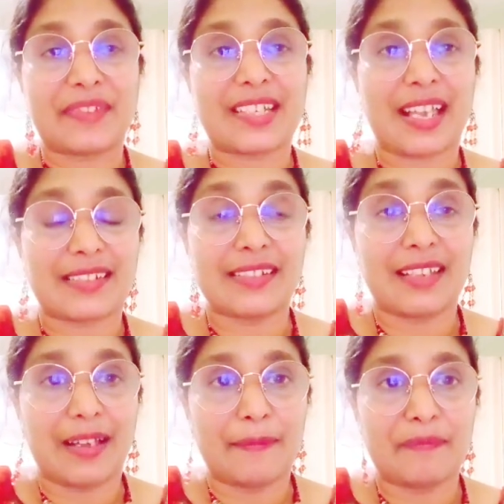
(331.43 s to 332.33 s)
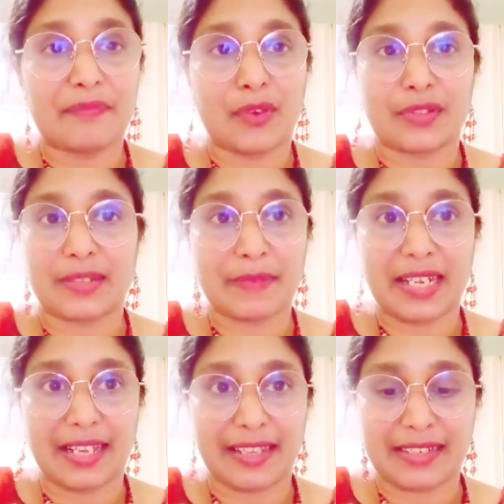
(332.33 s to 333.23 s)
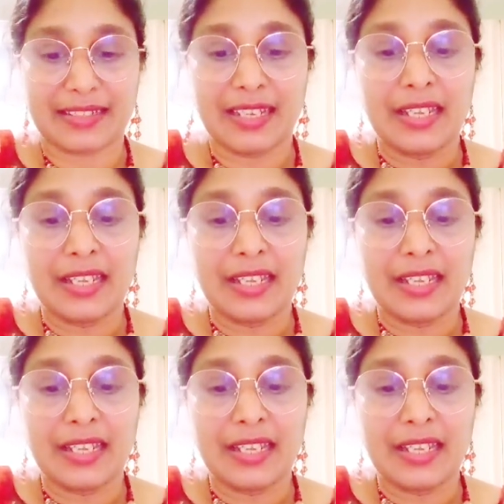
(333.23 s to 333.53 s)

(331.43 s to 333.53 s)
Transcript: it hasn't come or something like that.